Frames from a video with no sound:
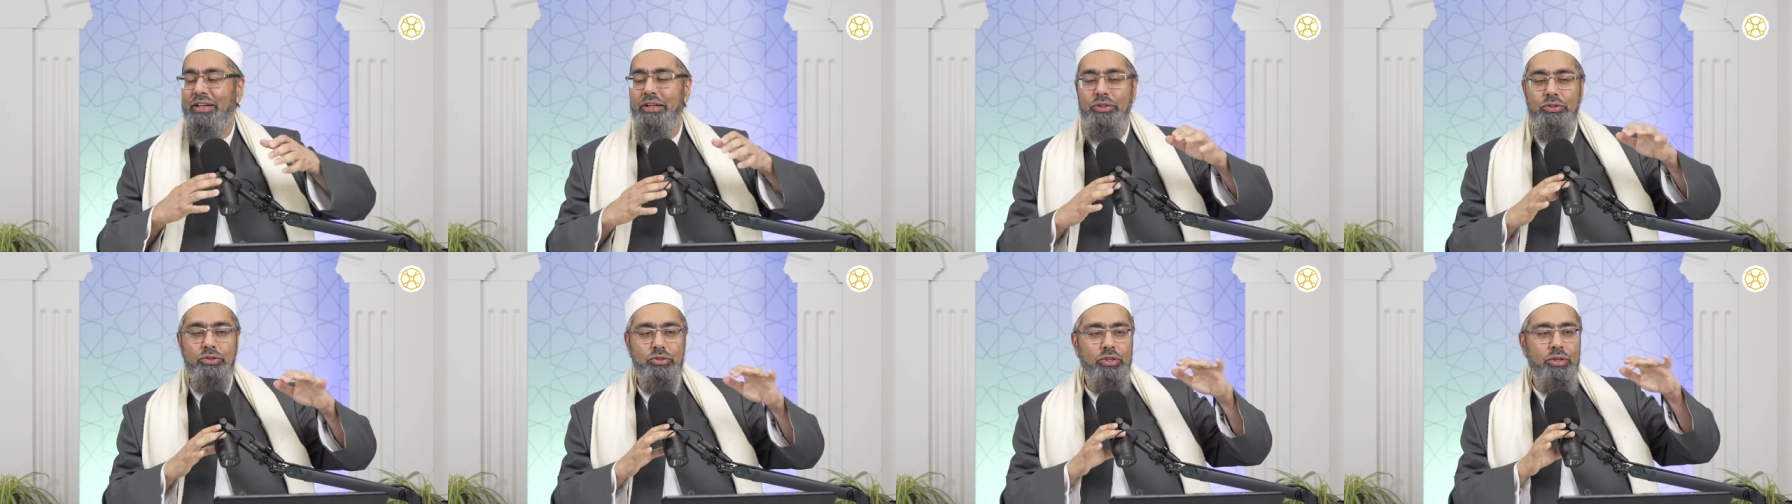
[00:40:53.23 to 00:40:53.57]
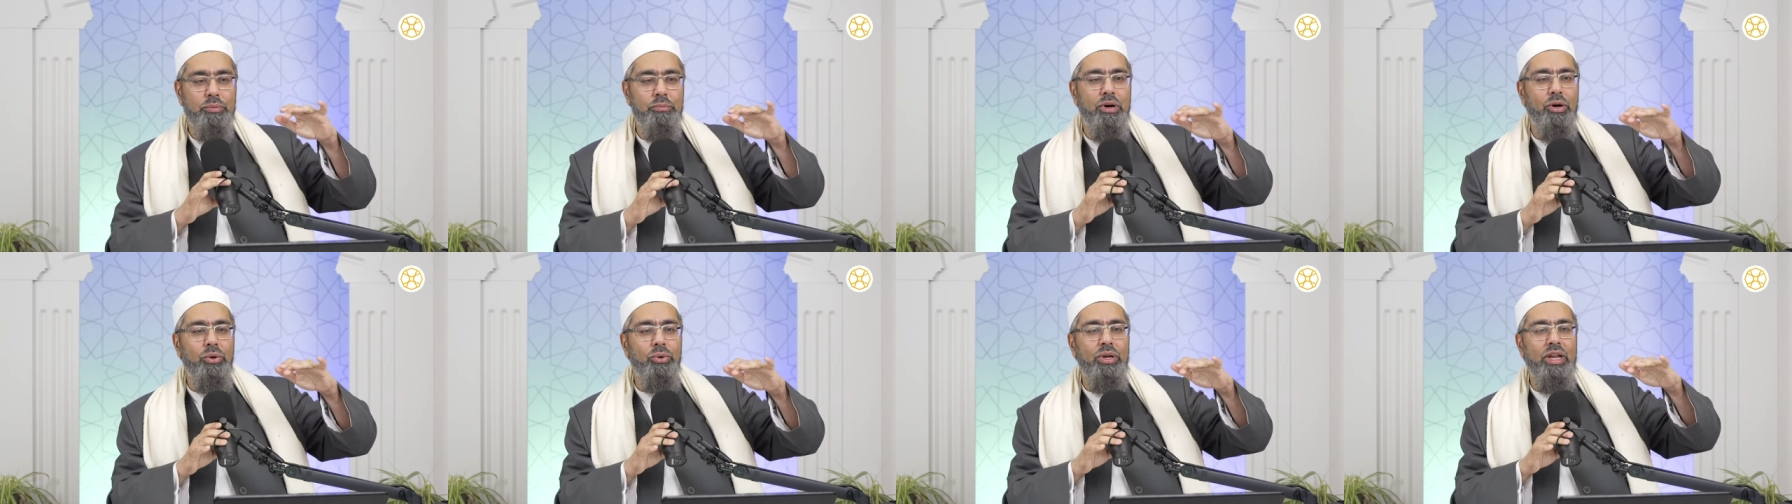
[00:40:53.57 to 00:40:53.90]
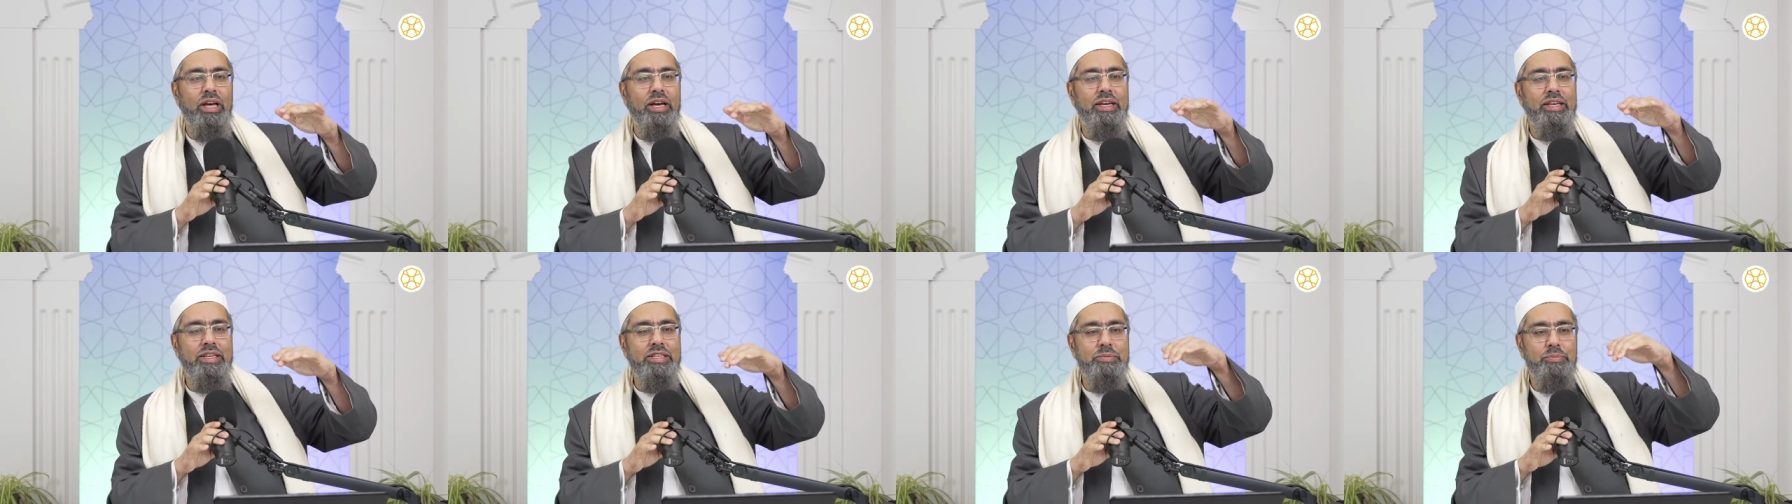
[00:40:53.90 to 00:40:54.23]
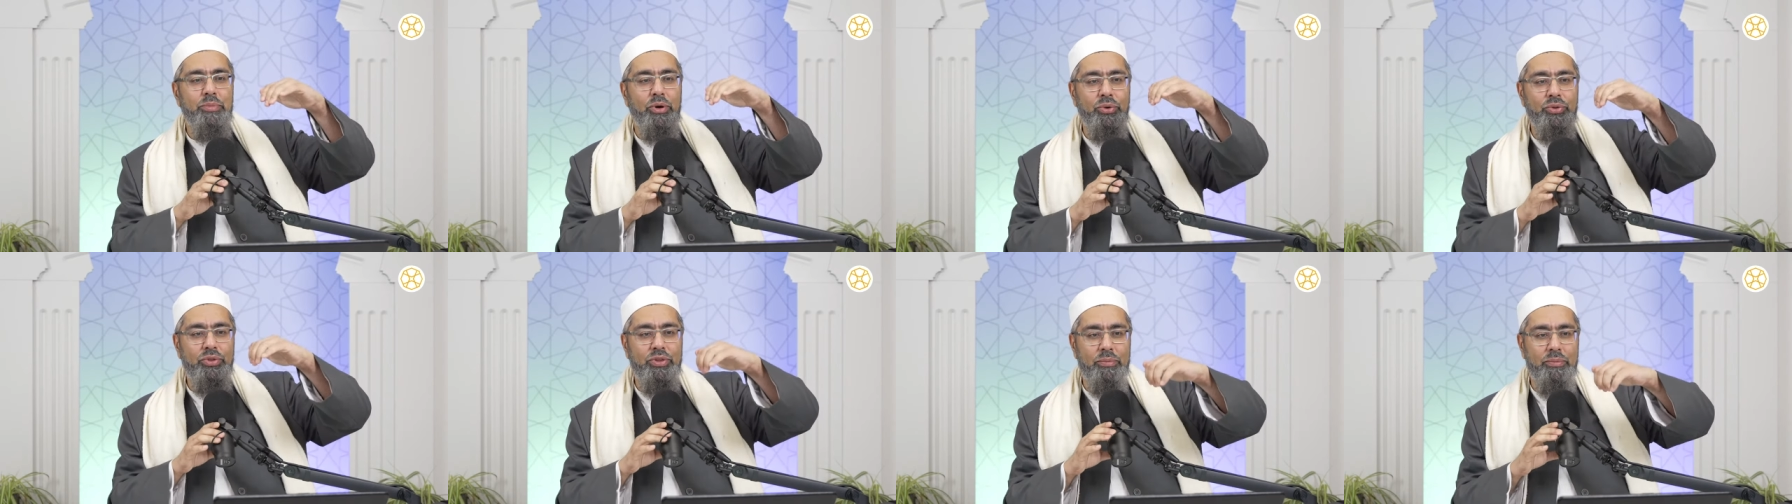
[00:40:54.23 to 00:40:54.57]
So the maula is
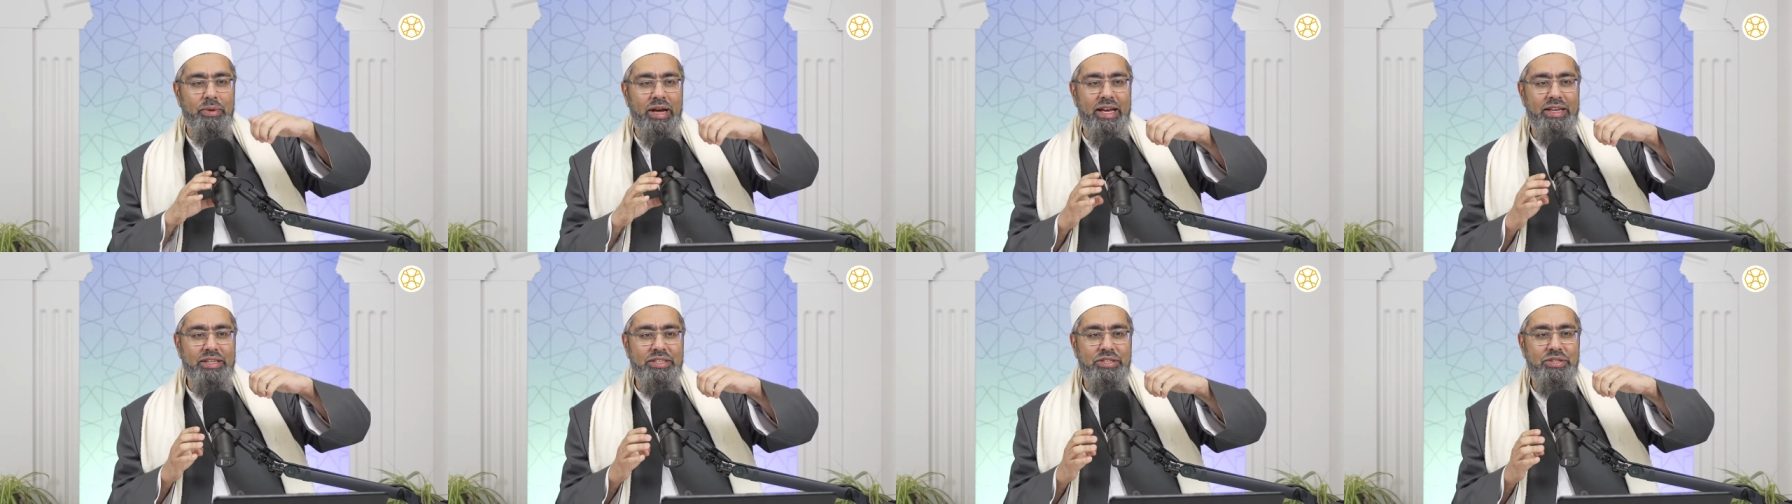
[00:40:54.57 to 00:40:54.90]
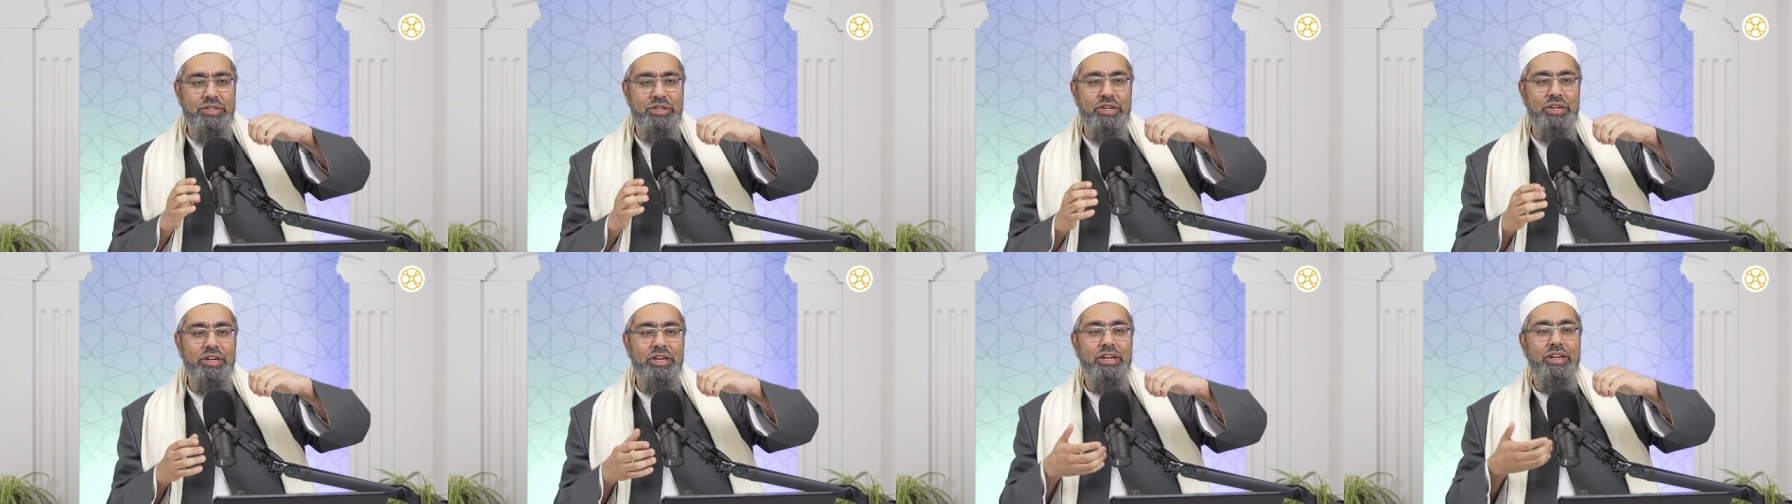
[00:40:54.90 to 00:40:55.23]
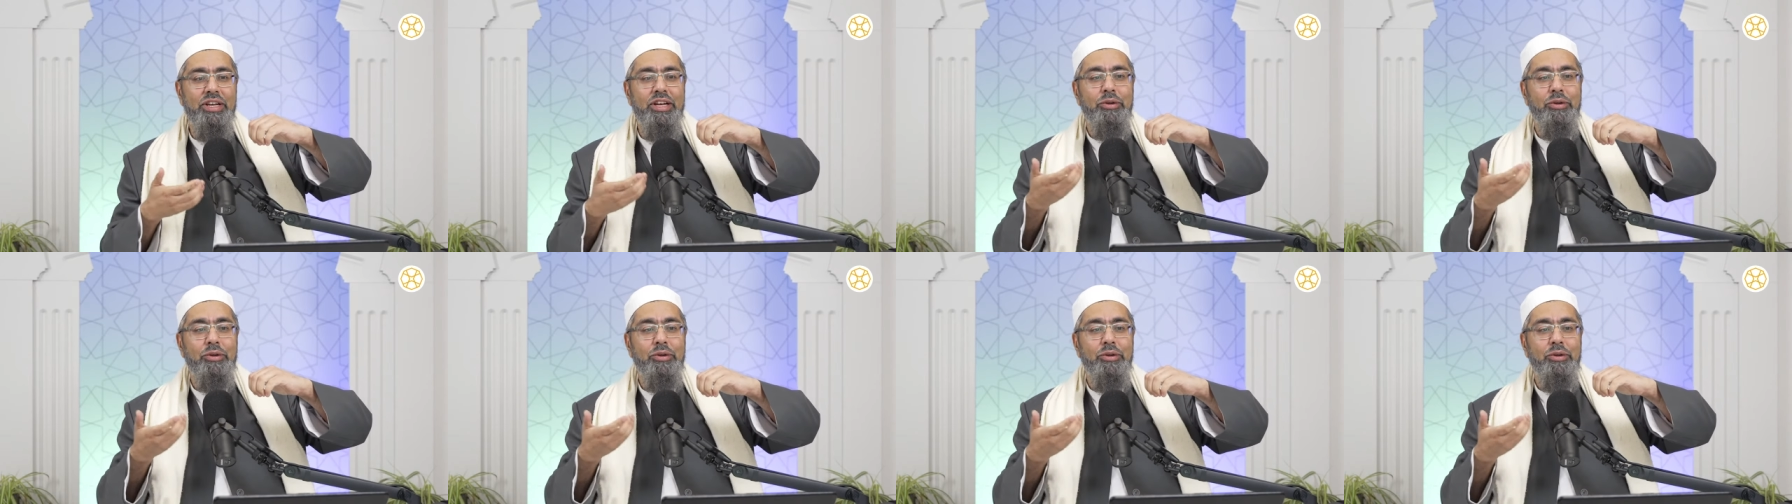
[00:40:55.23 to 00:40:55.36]
both the master,